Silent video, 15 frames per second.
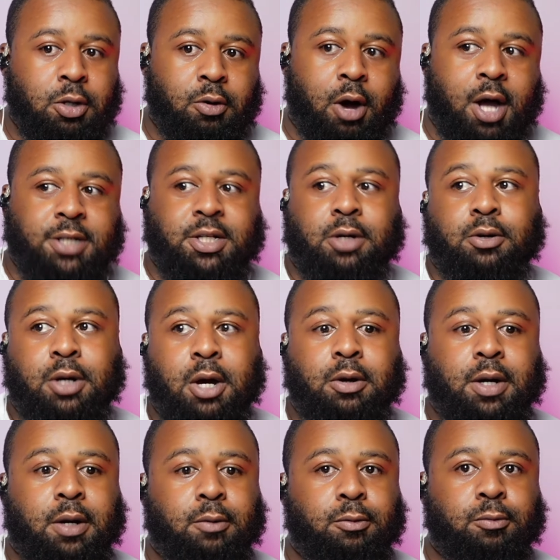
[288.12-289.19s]
You do also
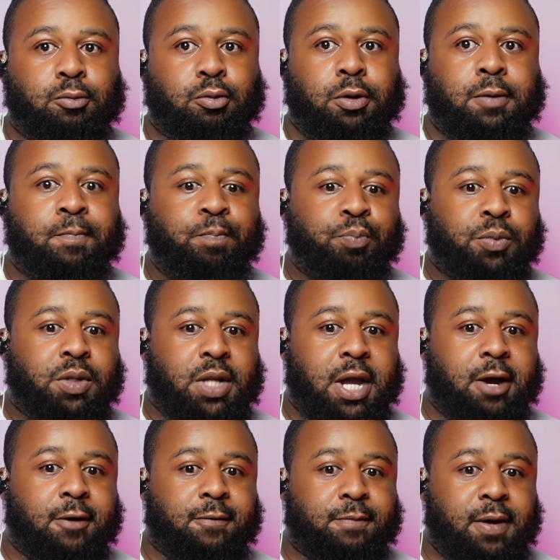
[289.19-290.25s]
know that
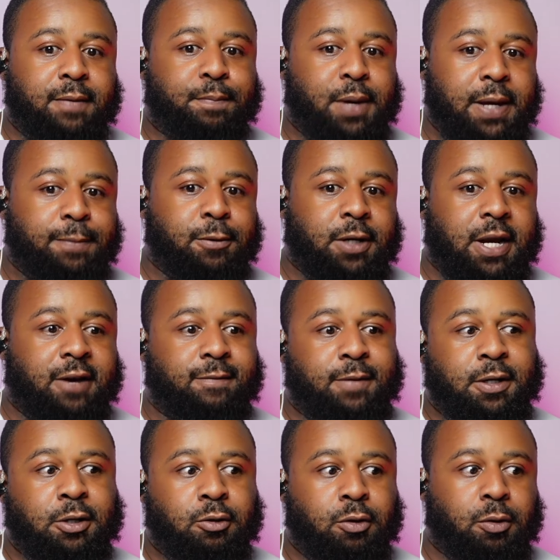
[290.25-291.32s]
there have been people that have
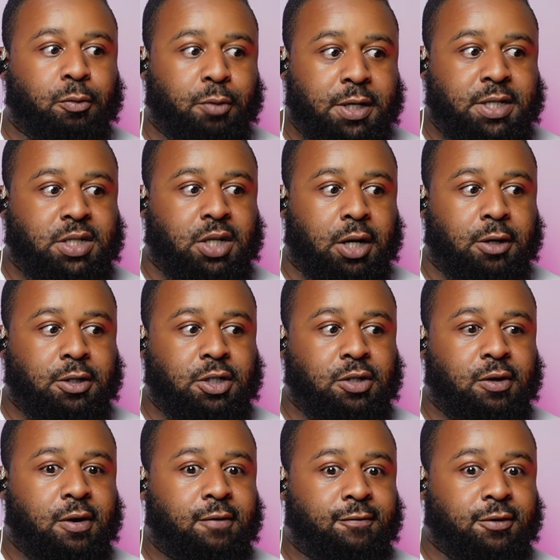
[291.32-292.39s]
been doing research